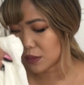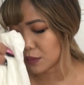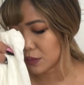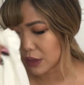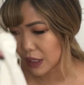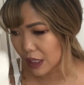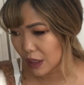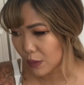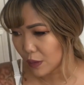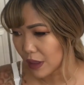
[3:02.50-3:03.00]

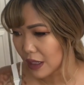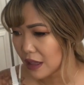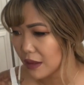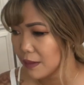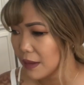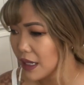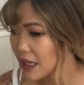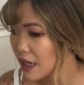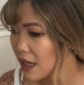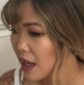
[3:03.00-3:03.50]
bring with
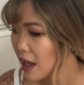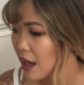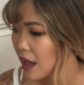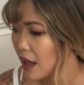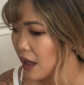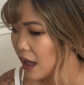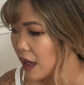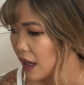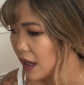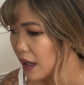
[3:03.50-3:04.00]
me,
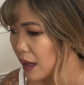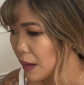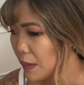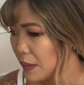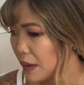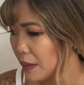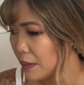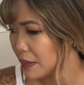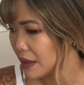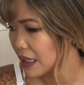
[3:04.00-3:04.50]

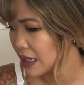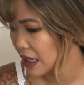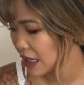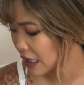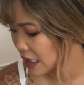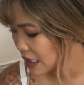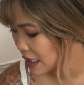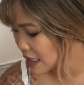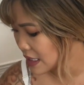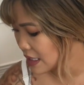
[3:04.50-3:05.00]

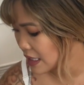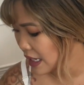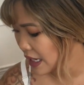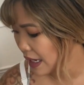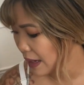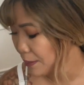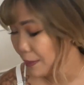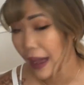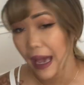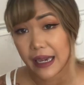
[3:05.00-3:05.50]
because
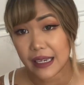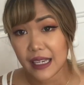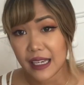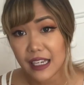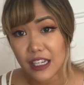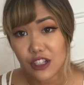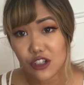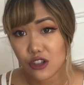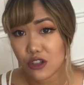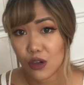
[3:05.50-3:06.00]
packing
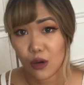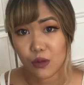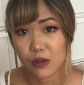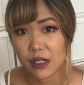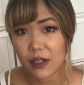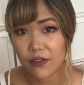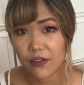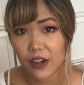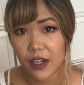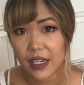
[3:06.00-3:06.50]
is so
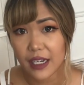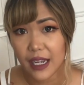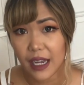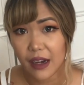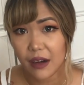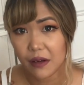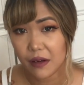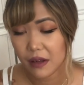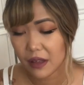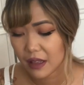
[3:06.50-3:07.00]
different
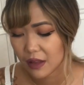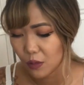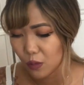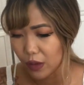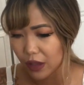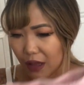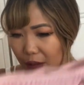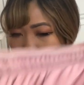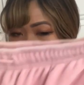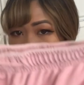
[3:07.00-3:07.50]
now
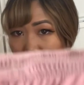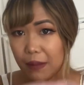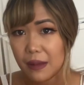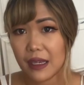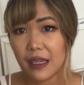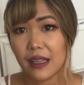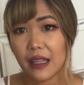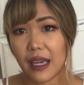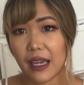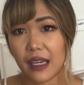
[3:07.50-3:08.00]
with a
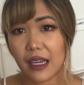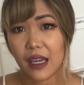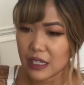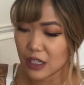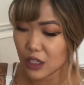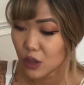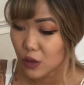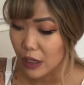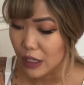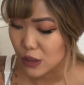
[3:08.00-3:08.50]
baby. Like,
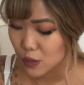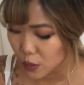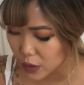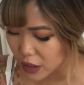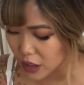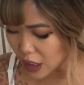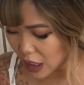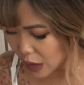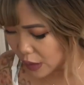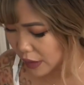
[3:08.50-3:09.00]
you guys would
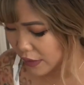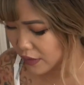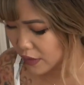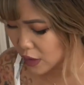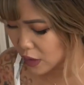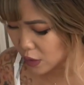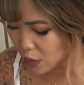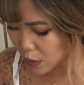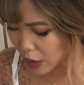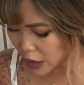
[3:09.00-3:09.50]
know if
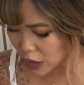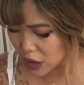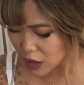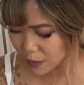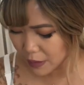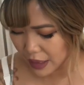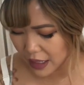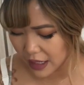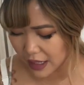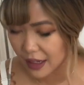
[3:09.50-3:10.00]
you watch
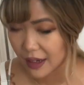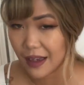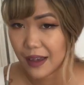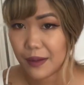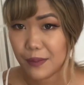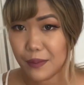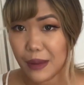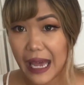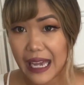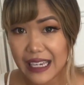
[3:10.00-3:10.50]
my
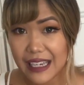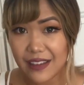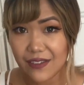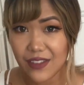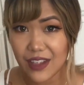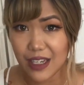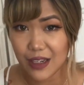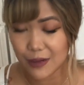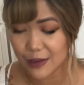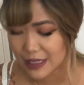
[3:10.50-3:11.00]
packing
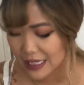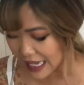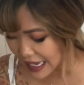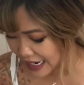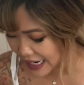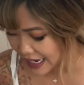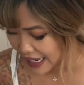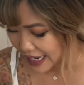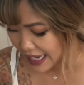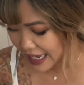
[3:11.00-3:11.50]
videos that
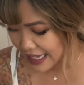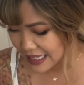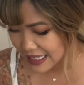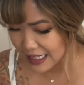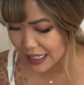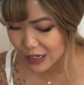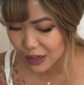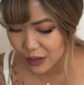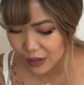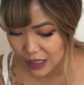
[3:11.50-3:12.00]
it's
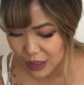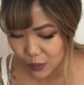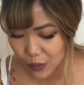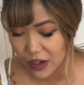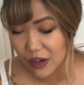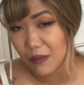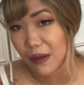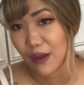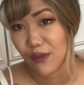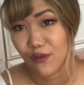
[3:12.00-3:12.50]
literally one
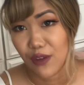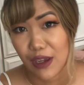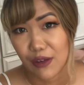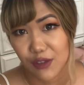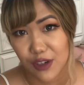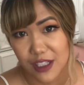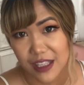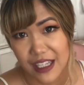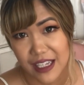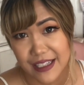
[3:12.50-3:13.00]
of my
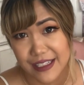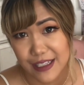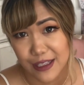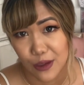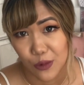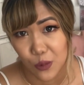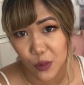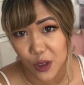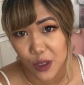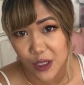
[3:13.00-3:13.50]
favorite things in the
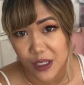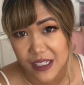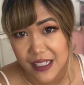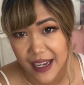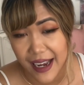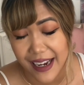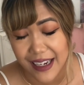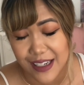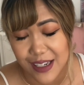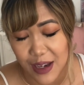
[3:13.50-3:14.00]
world.
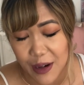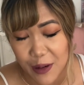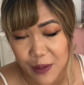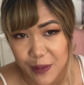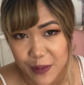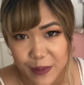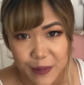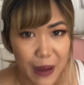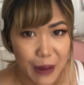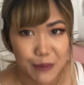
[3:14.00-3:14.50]
I know,
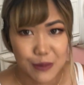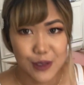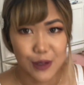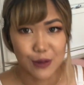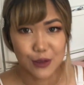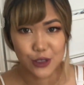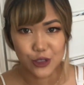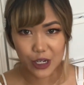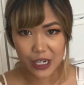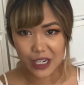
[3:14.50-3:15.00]
I'm so
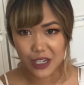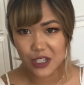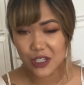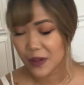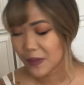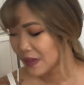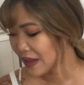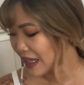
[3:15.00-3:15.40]
strange.